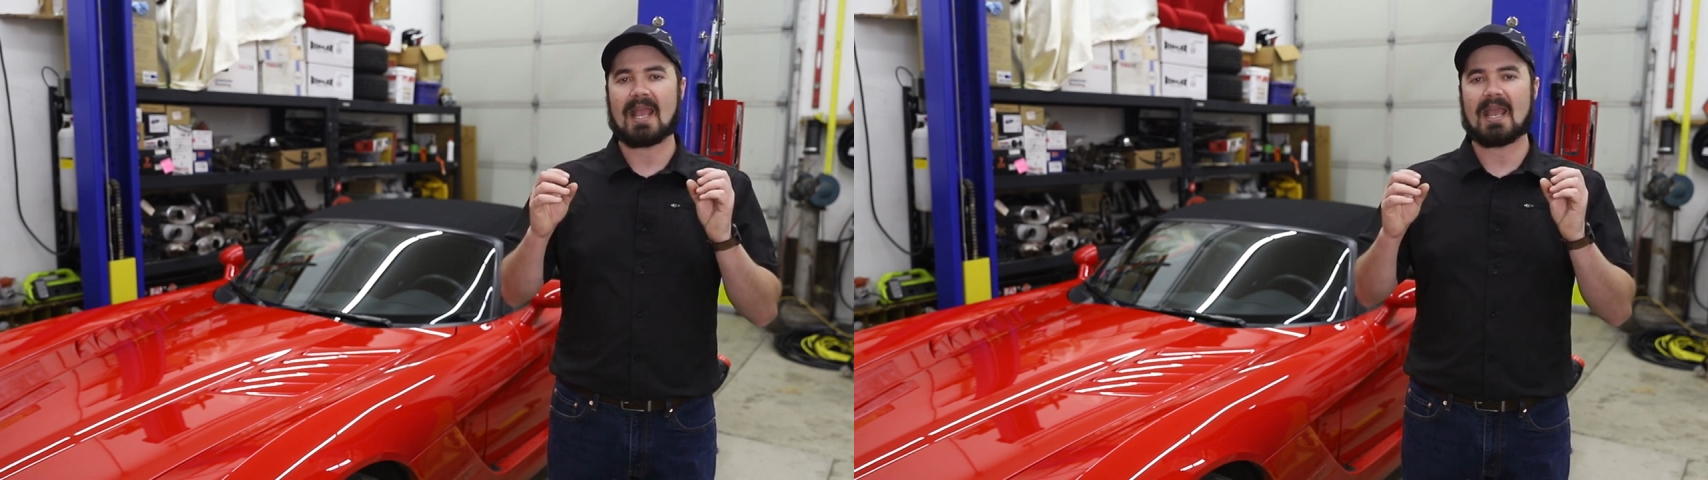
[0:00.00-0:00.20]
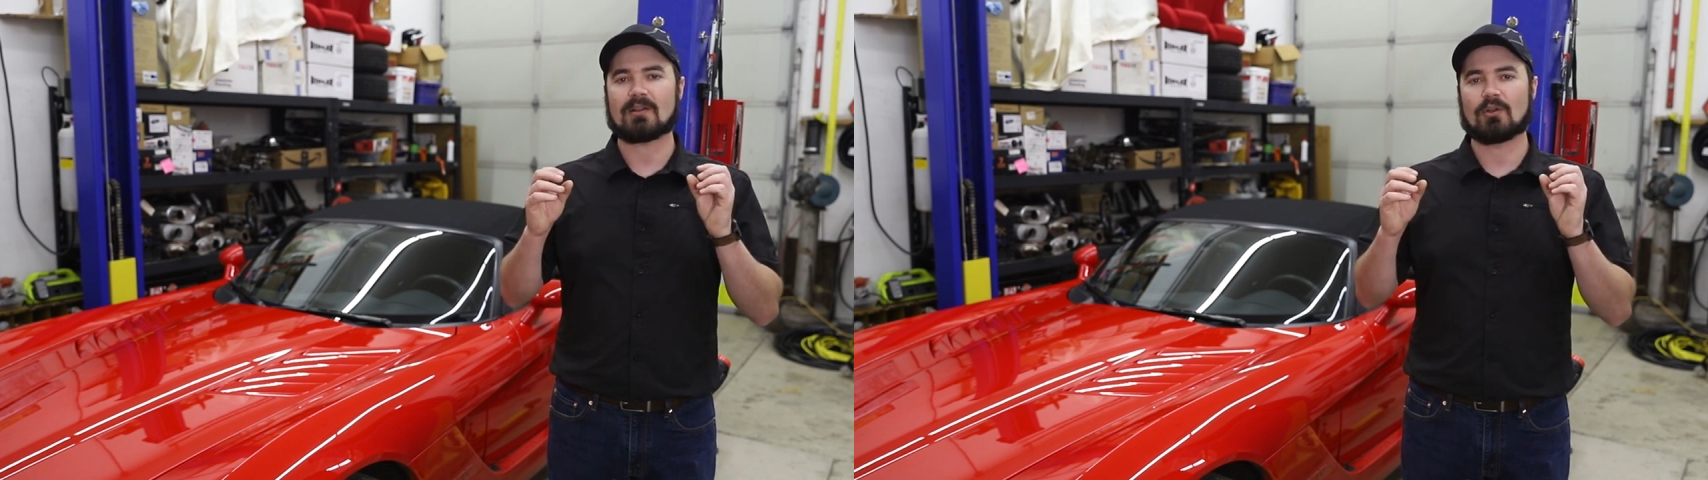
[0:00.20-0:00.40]

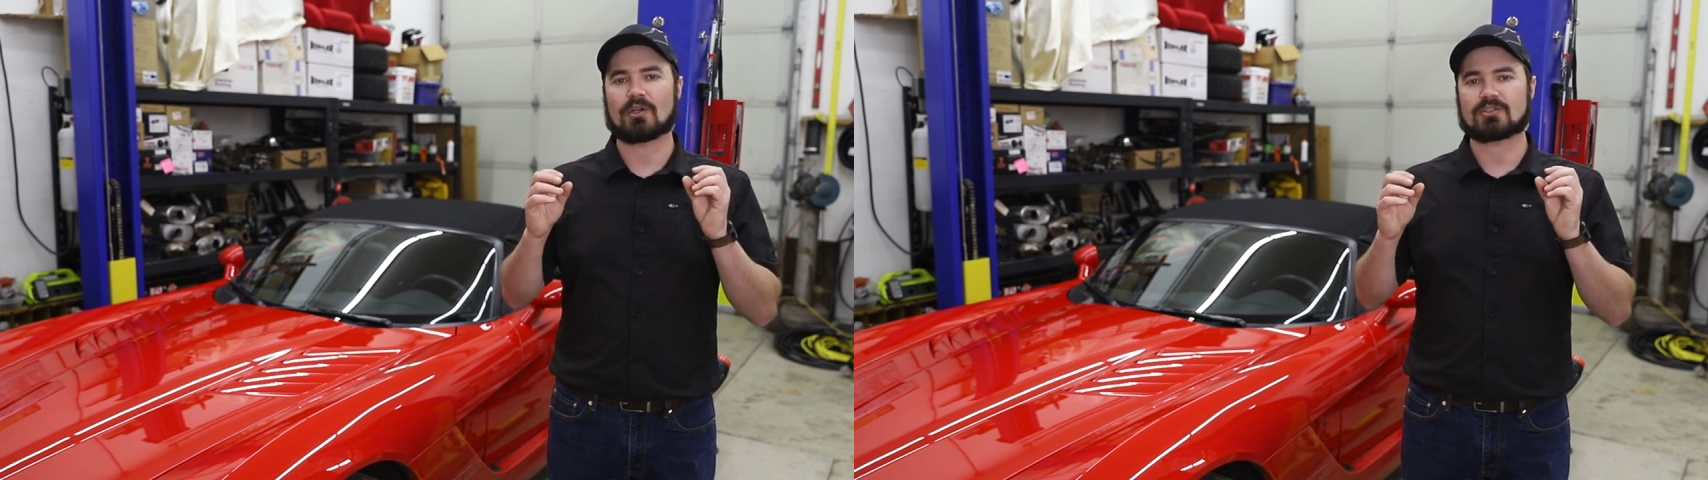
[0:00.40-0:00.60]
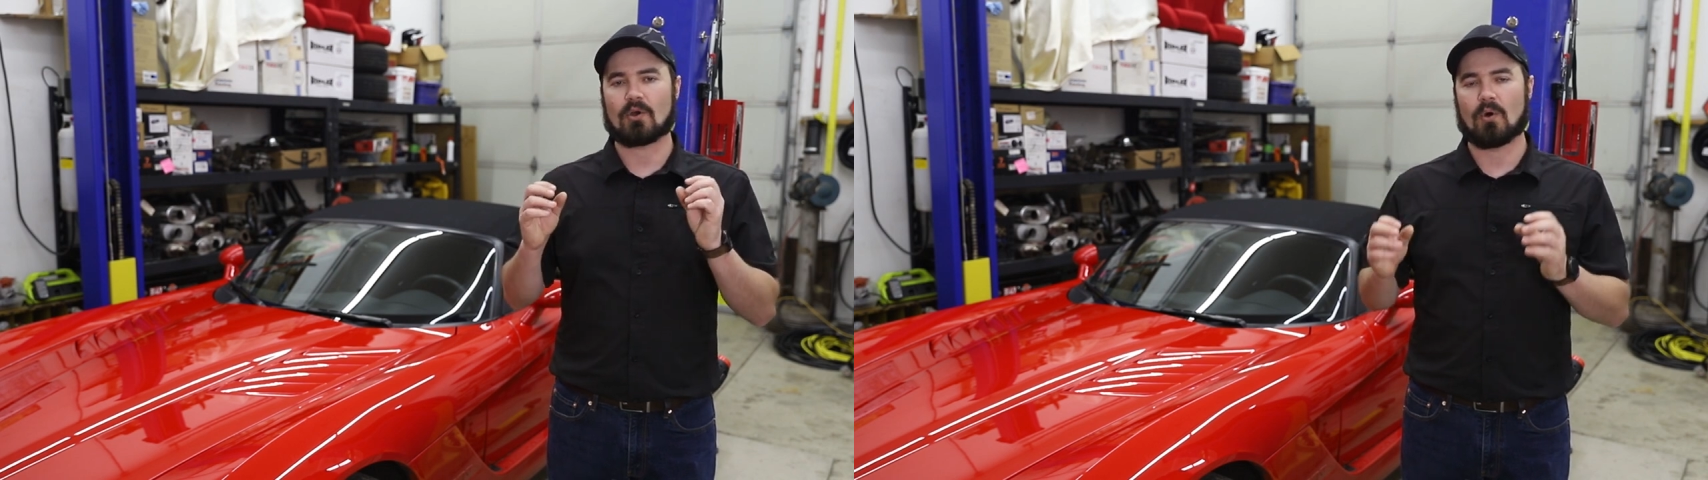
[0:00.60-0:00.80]
it
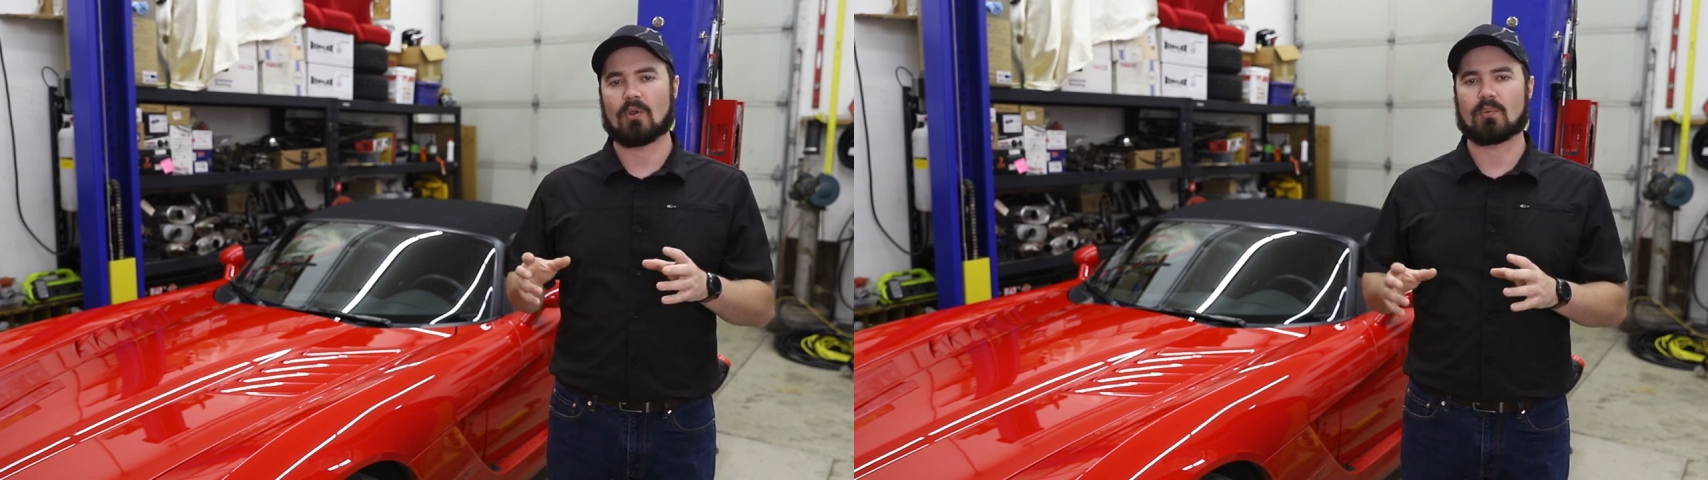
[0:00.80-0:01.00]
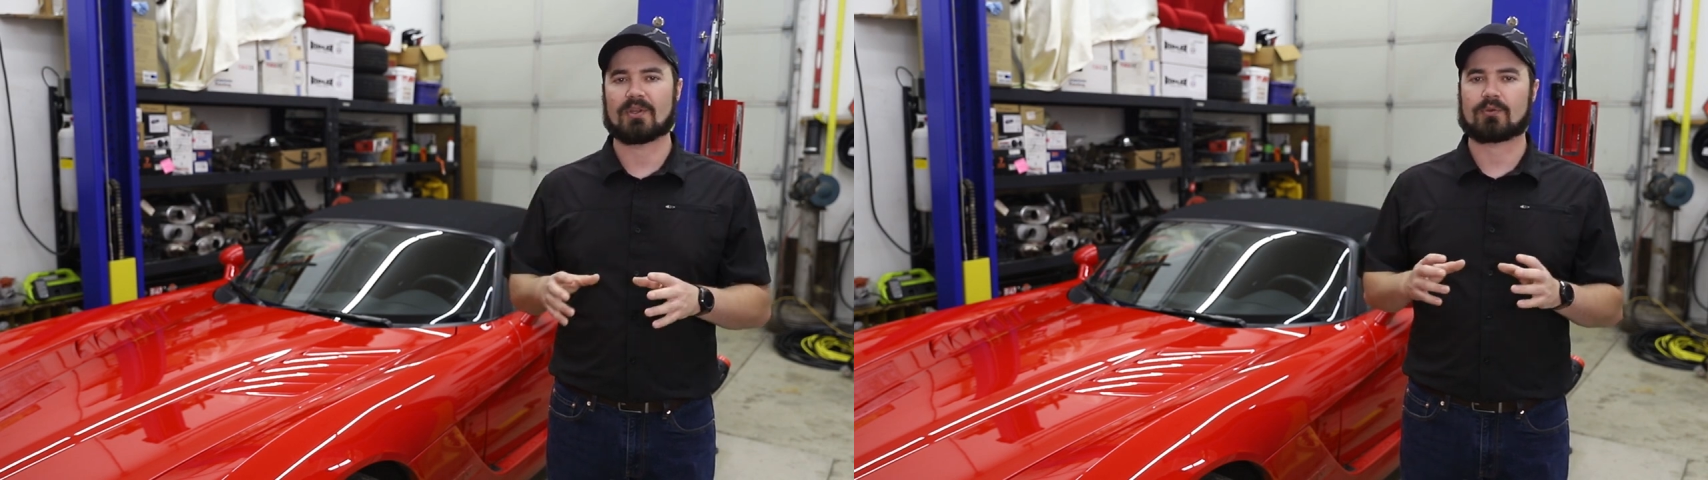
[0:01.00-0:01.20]
looks
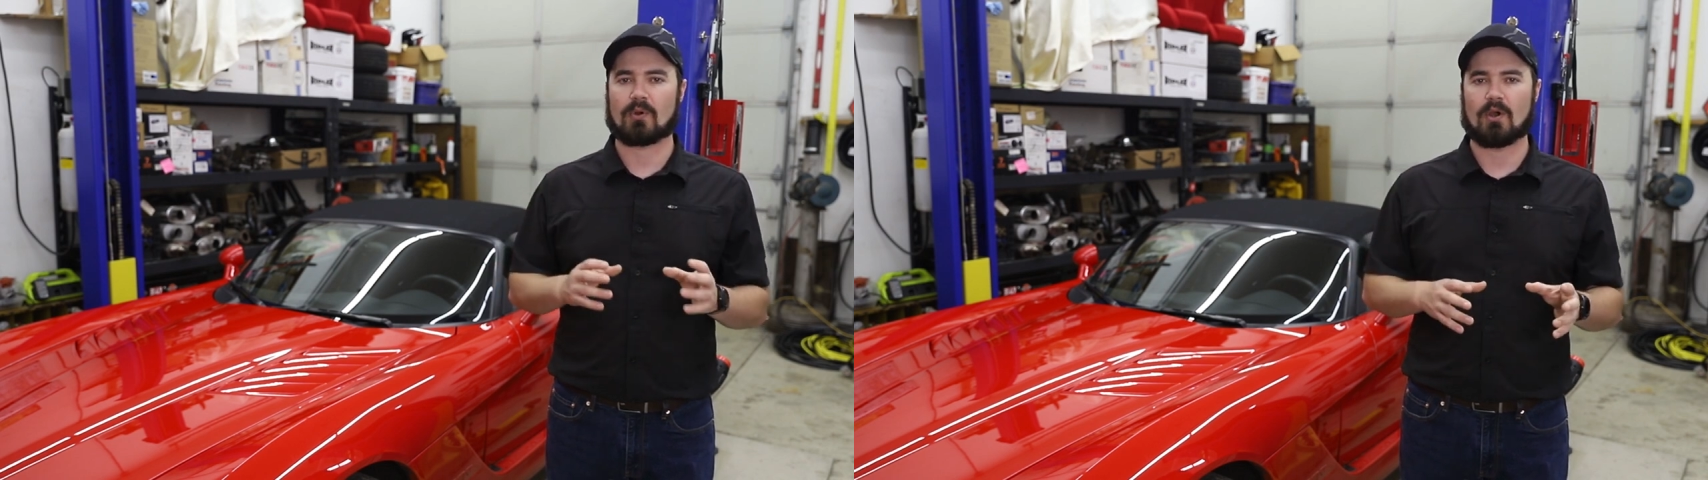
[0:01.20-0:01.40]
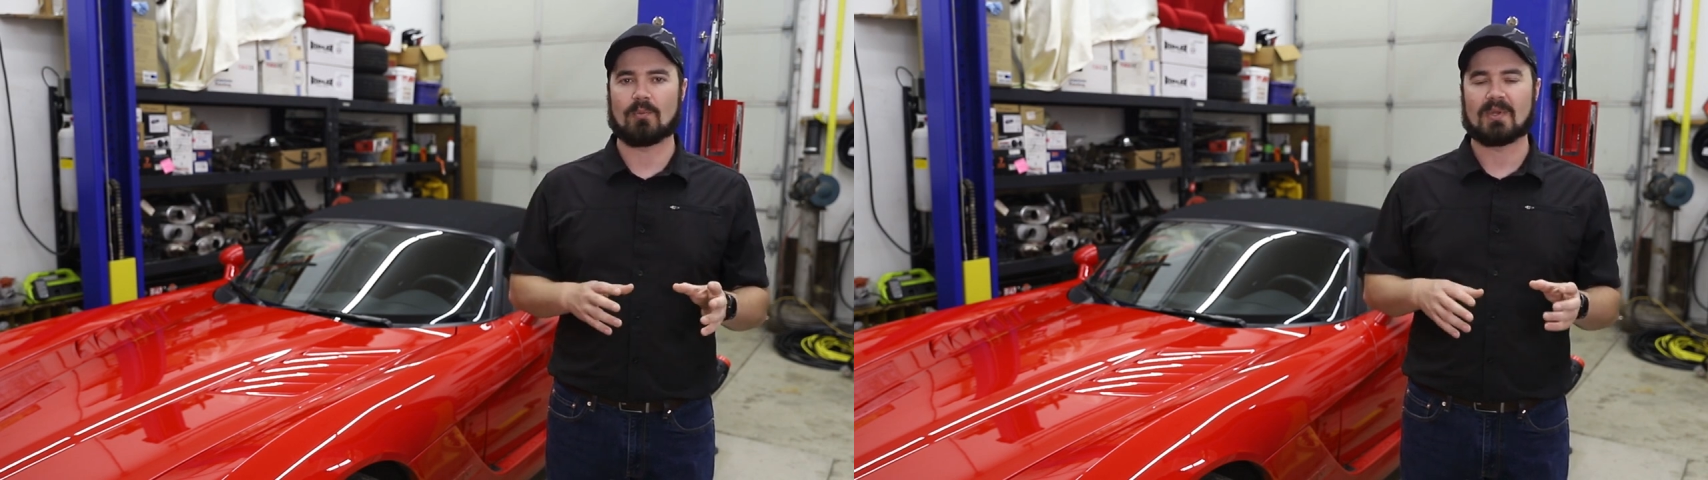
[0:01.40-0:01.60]
old with
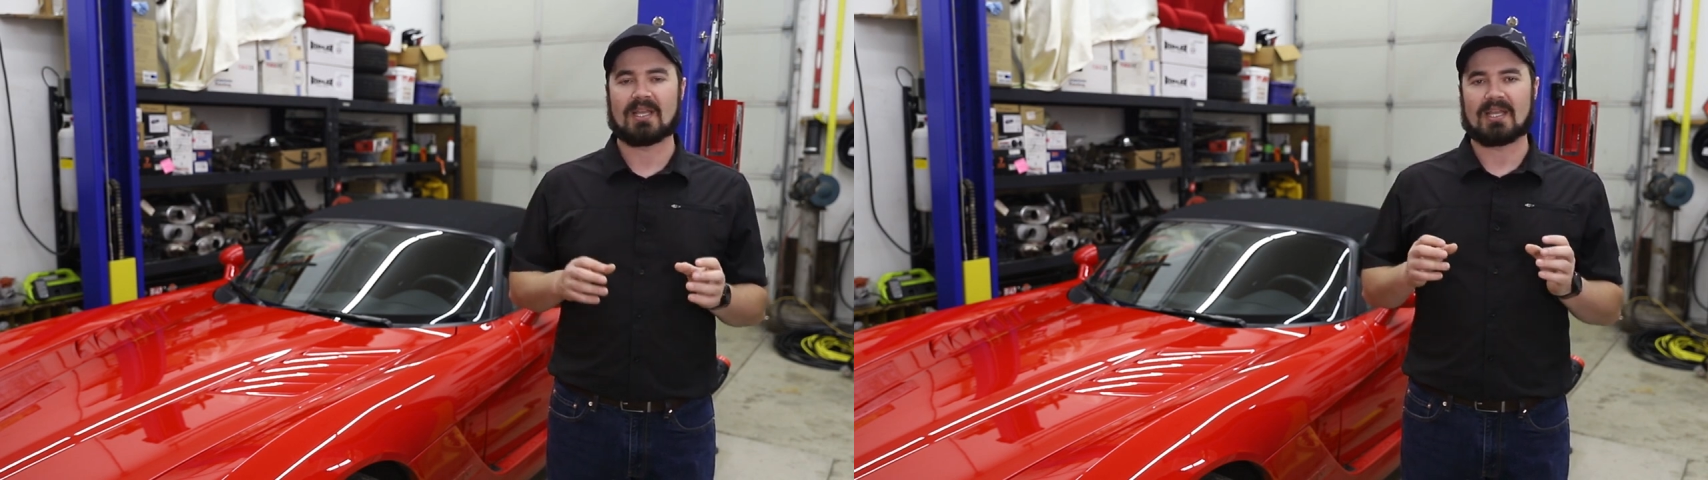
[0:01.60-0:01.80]
chrome,